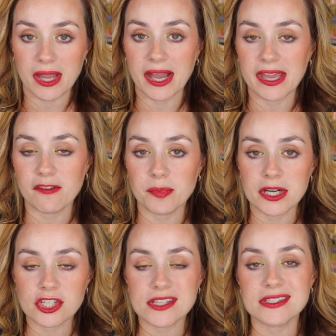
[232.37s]
I have
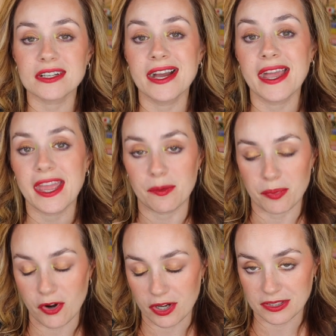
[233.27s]
purchased a hair
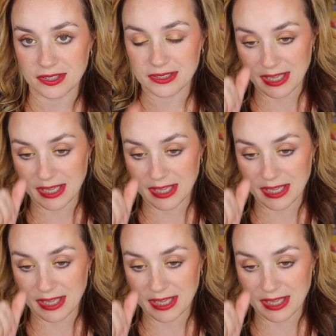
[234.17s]
product,